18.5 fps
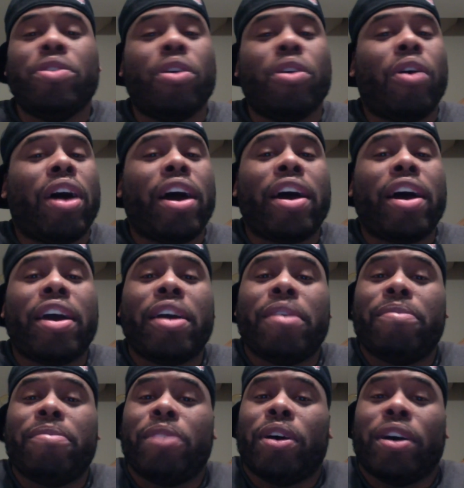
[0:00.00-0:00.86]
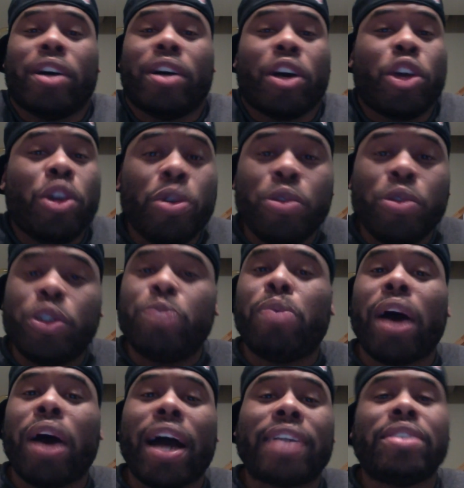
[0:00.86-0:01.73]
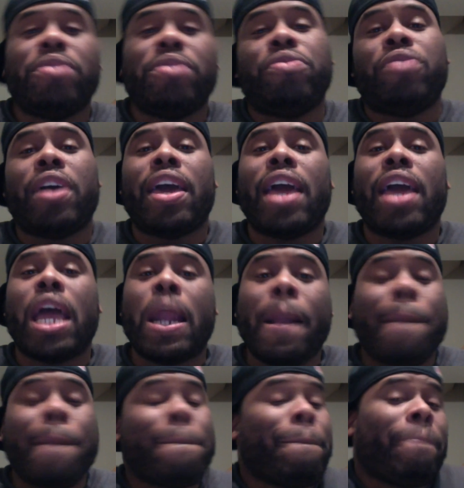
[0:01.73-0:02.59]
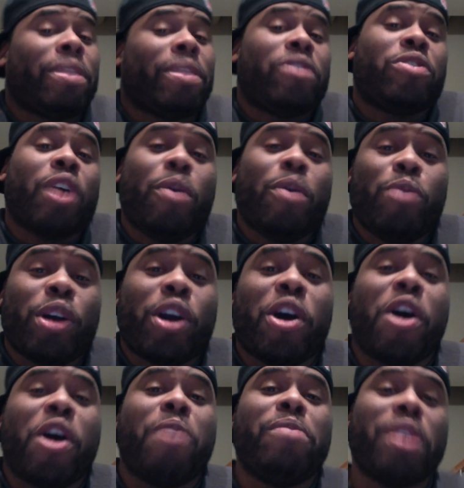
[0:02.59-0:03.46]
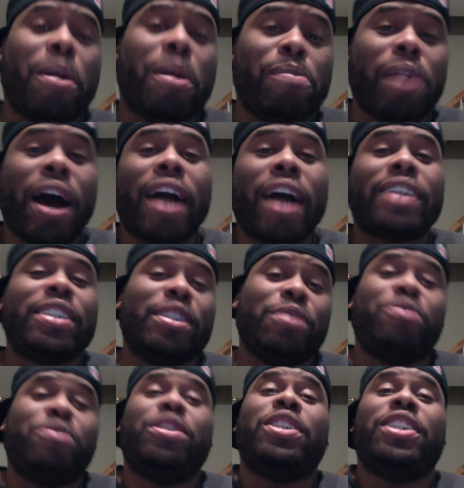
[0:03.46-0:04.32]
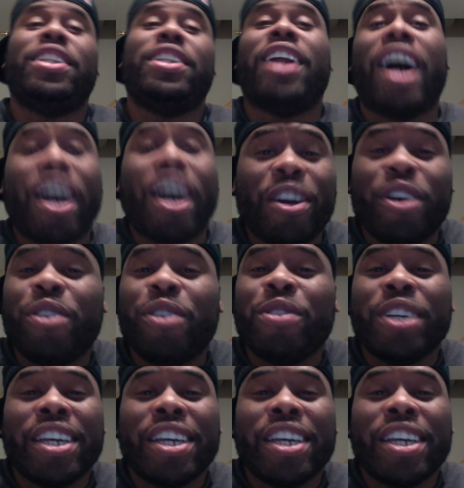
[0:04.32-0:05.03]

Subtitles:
I am a huge boxing fan. Some would call me a boxing aficionado,